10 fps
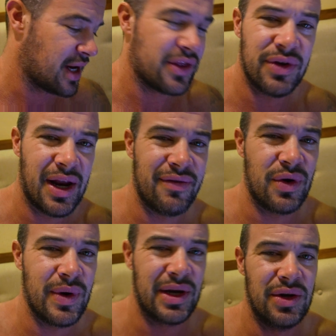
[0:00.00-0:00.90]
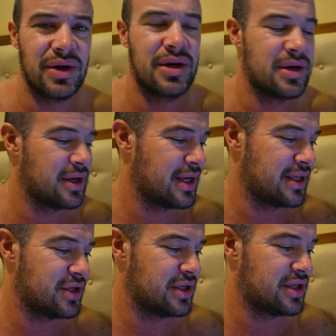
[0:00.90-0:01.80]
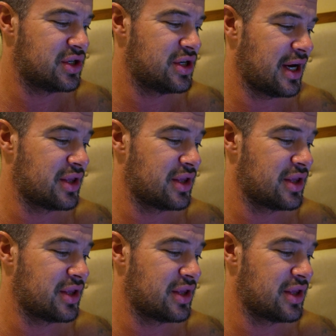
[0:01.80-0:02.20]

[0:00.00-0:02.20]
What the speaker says: thought I'd have a quick look and just check the